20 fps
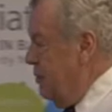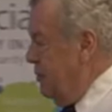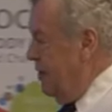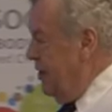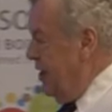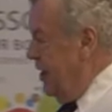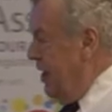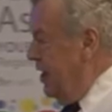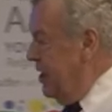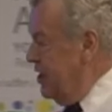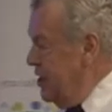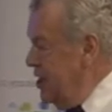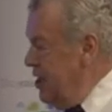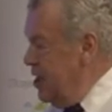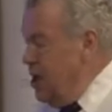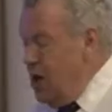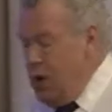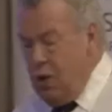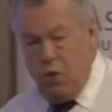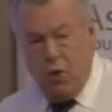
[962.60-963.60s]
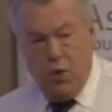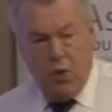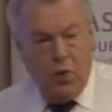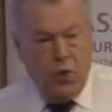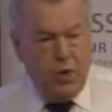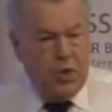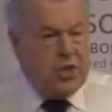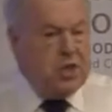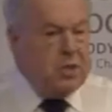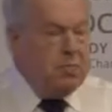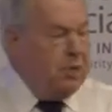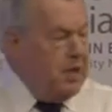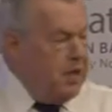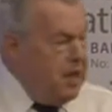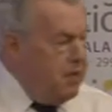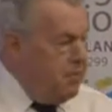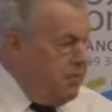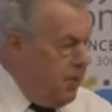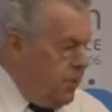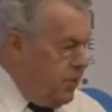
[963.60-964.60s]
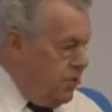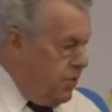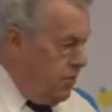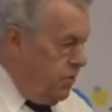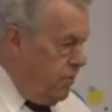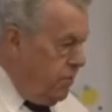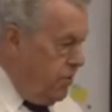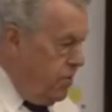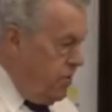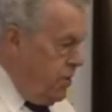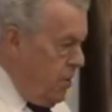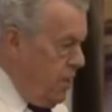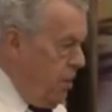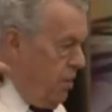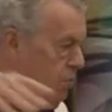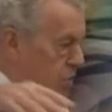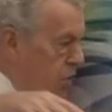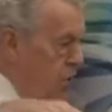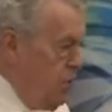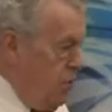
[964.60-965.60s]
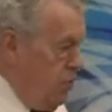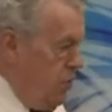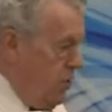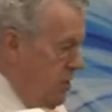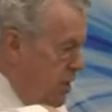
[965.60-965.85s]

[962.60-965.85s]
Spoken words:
with that were all the spleen muscles, which was